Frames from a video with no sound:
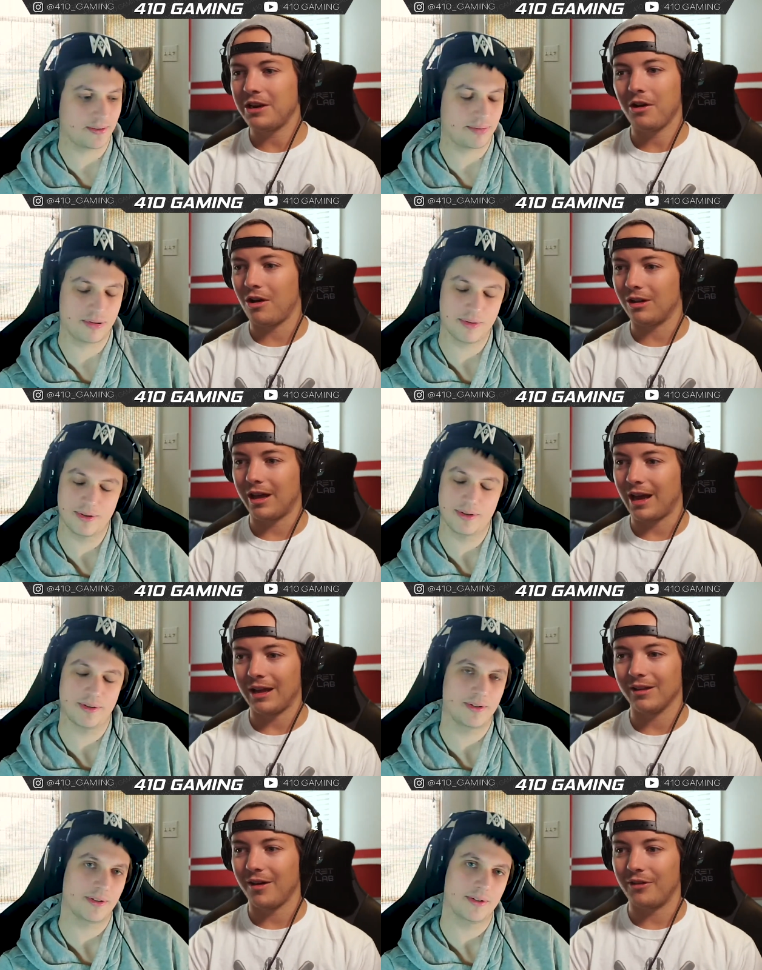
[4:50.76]
Speaker 1: all. Like, I
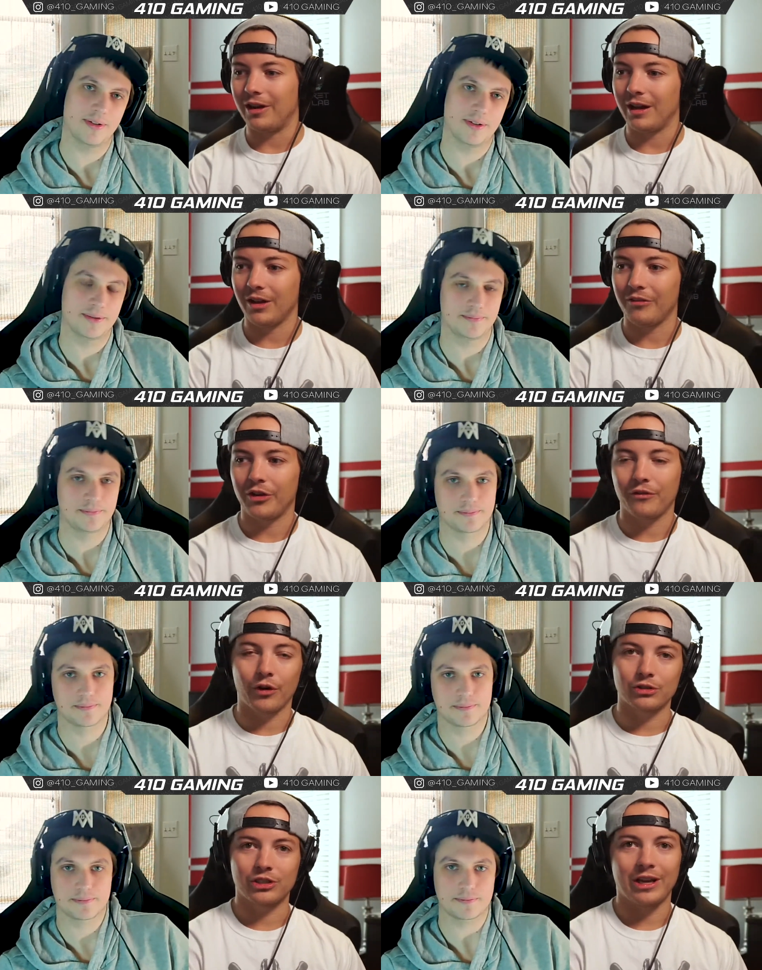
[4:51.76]
love it. I love the
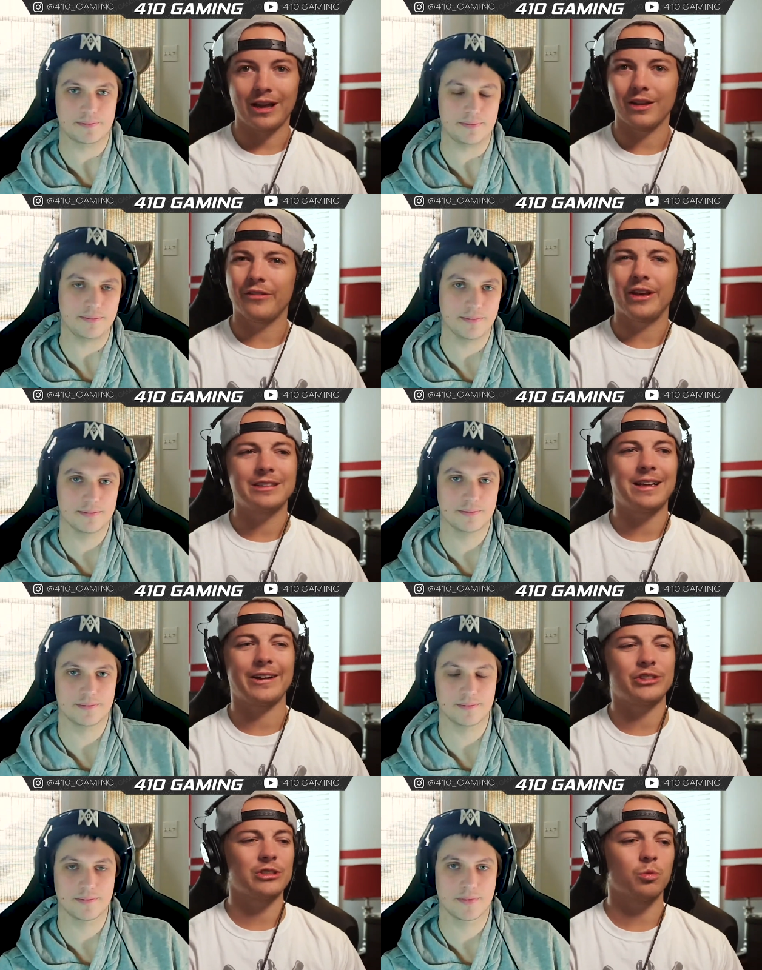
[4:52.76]
diversity. I love that it's not
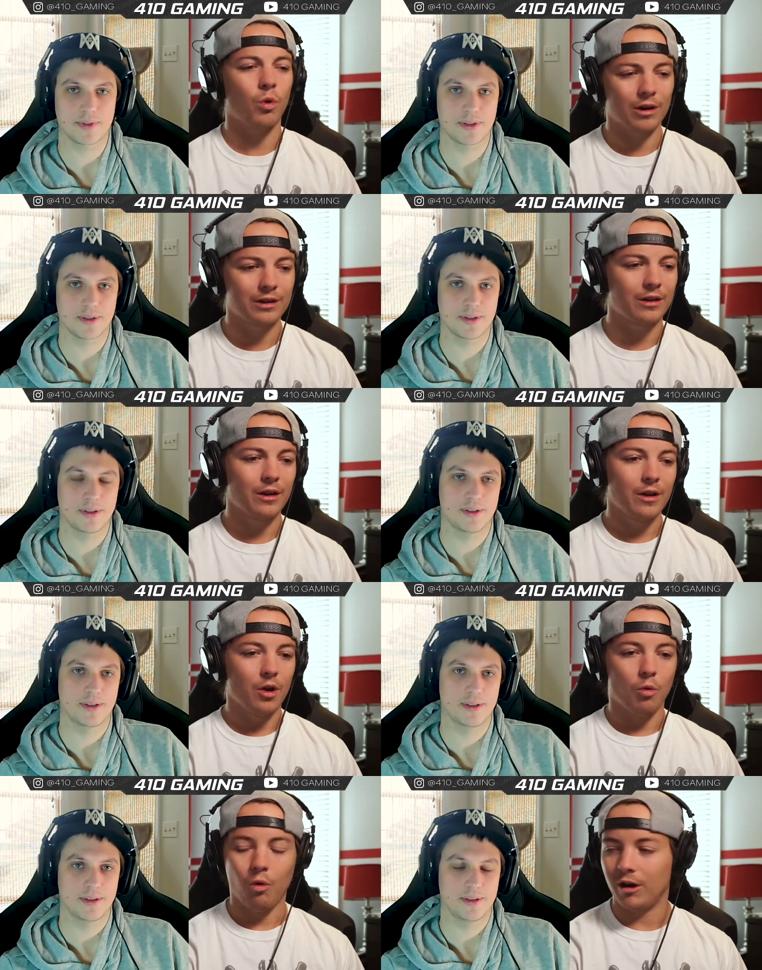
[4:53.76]
just
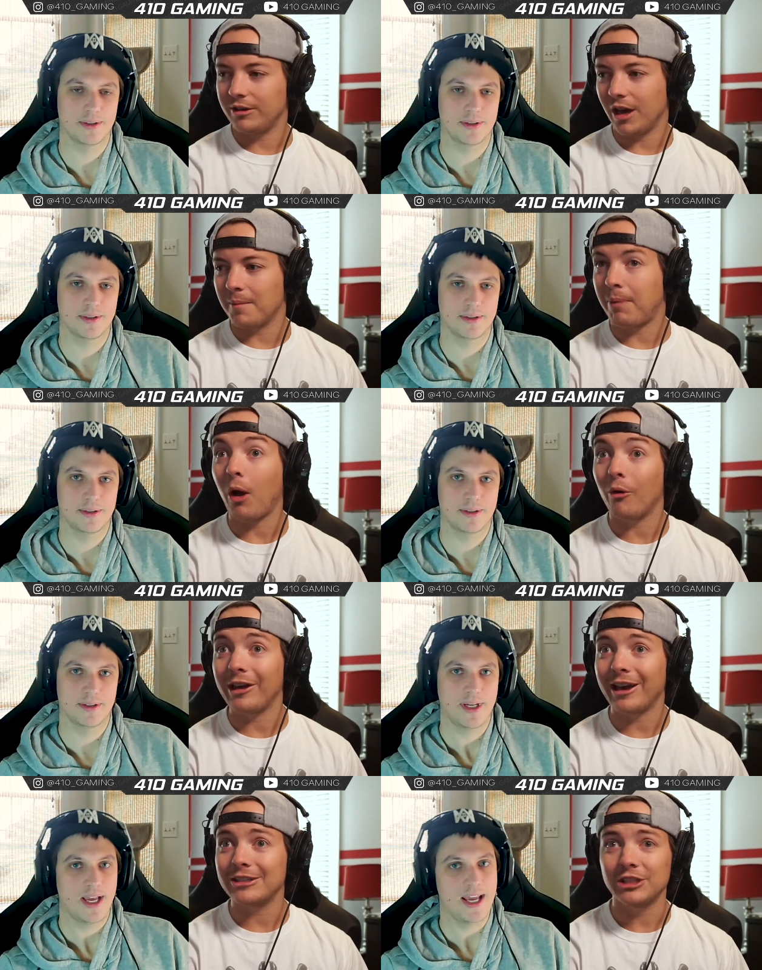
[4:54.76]
one-gun
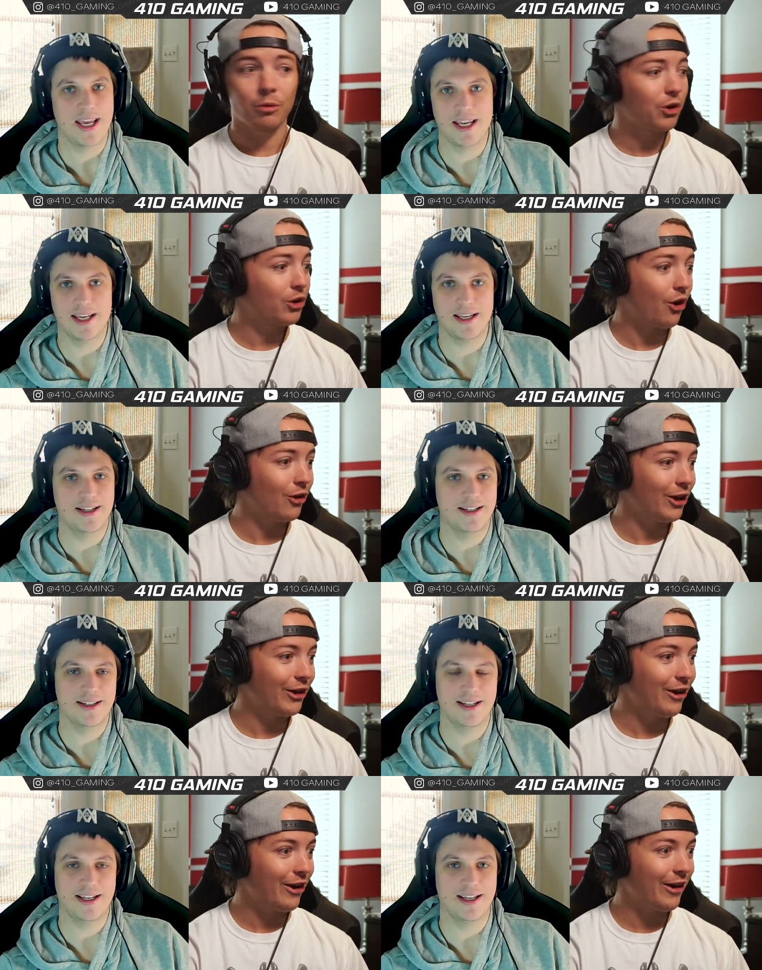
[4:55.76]
pony, as you would call it.
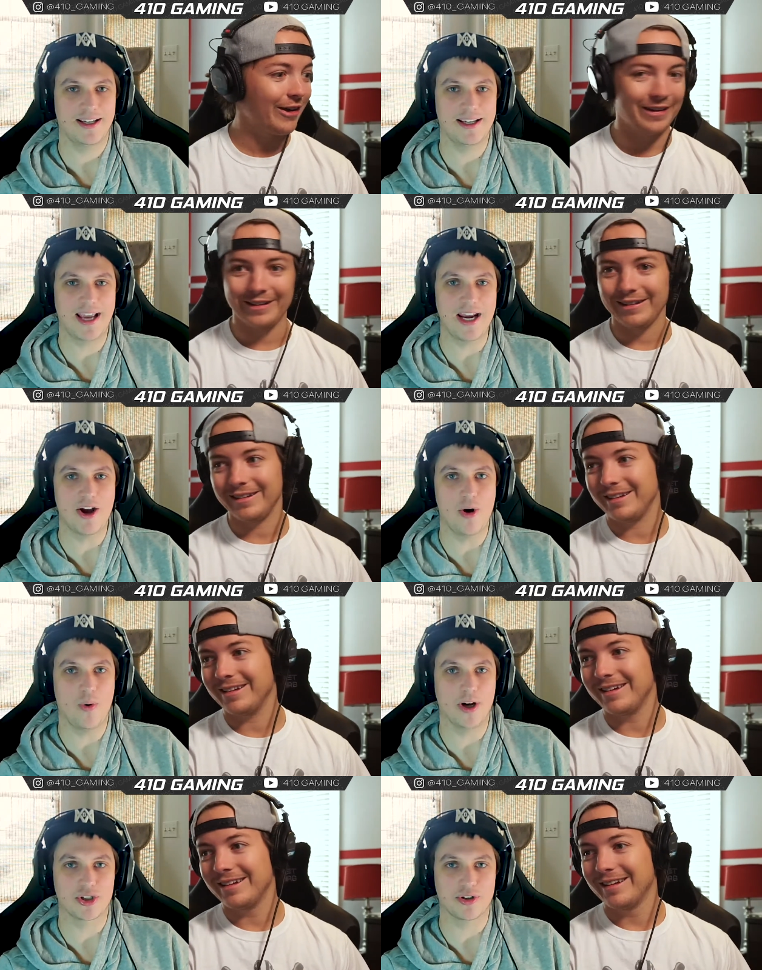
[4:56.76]
All right?
Speaker 2: He ain't no
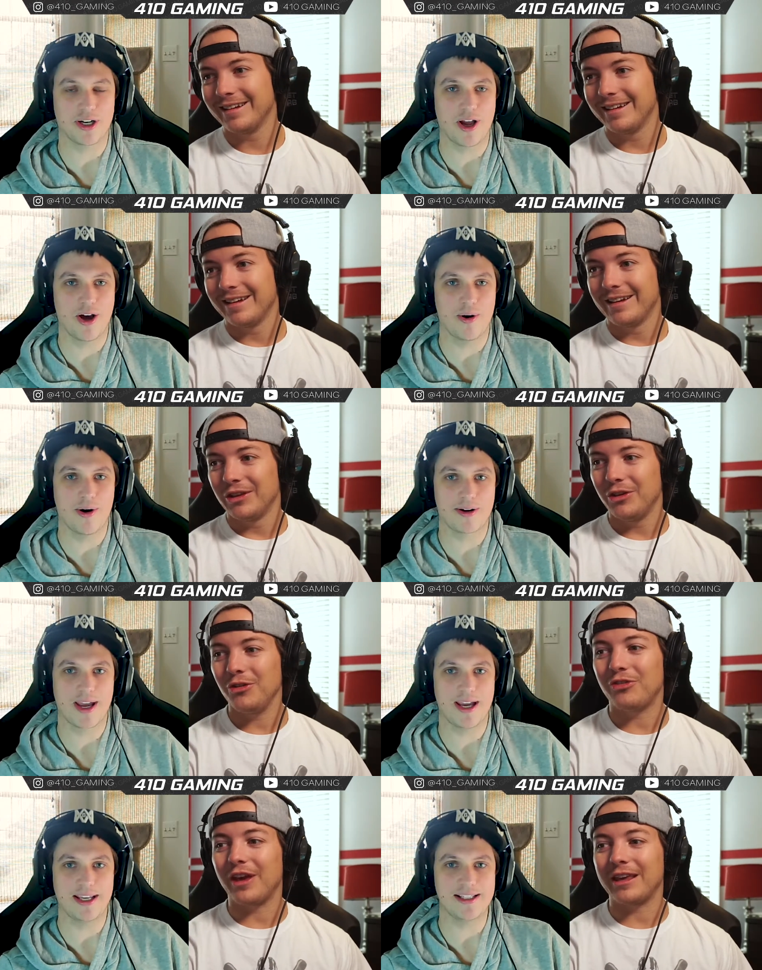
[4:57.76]
one-trick hoe,
Speaker 1: okay?
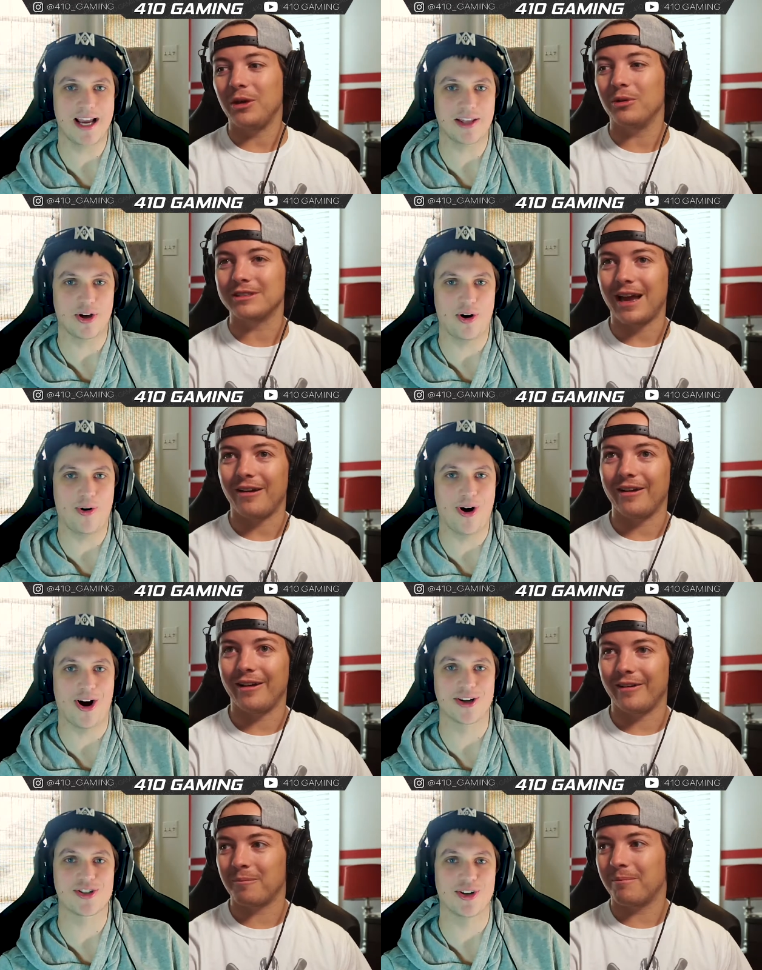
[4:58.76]
He's got the whole
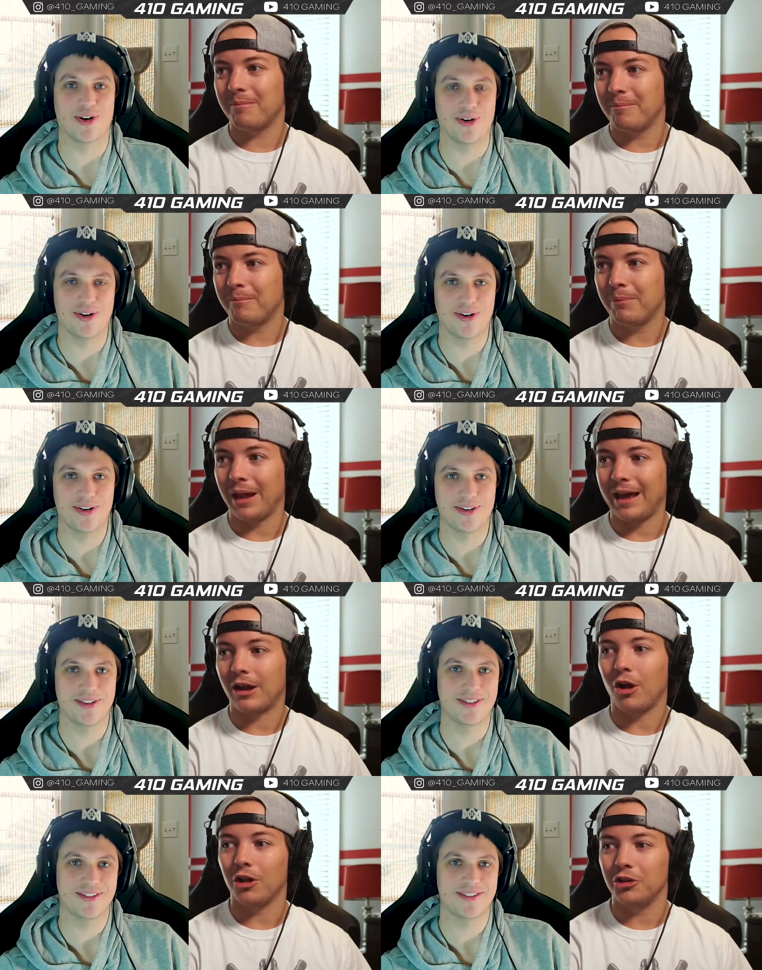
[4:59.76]
arsenal. playing
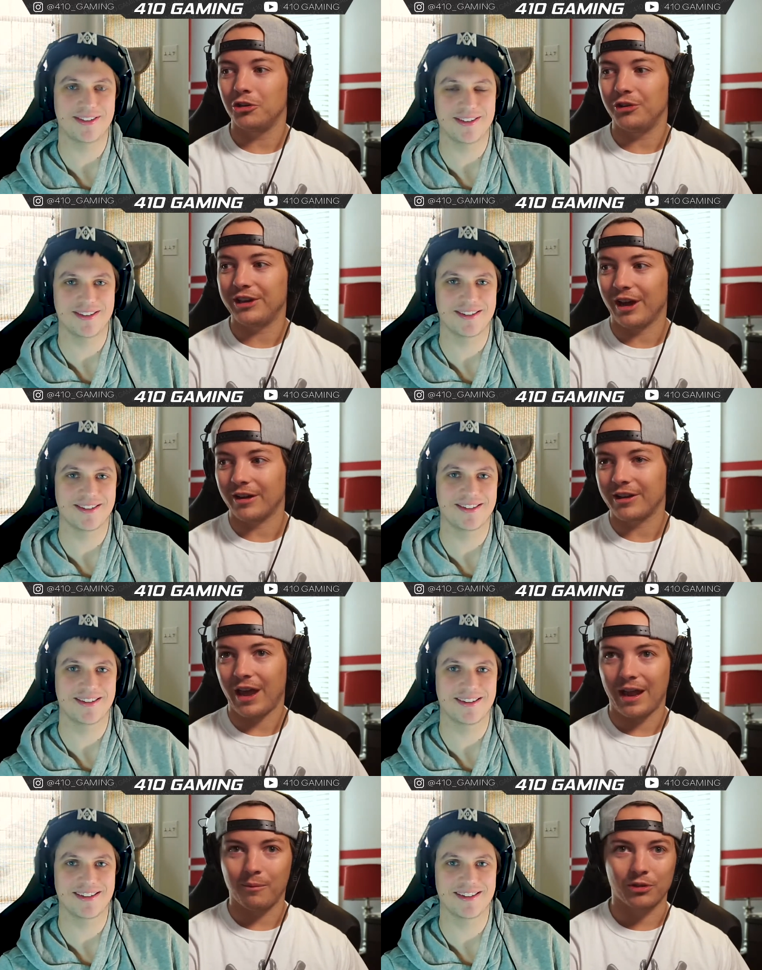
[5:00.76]
Call of Duty gun
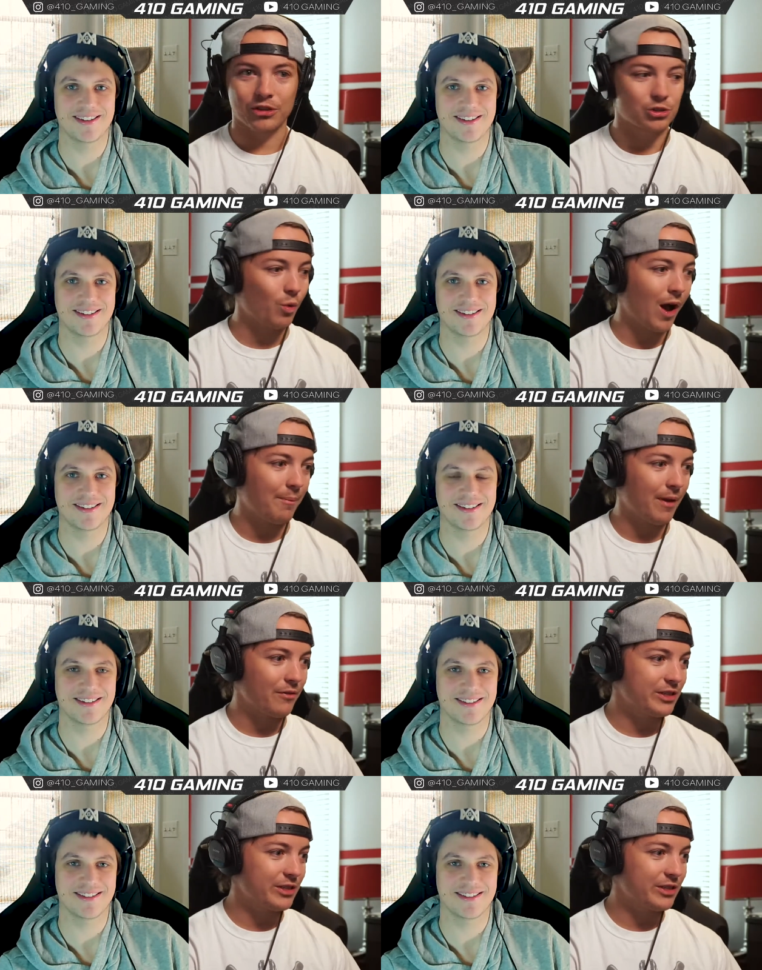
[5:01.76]
game with the swap every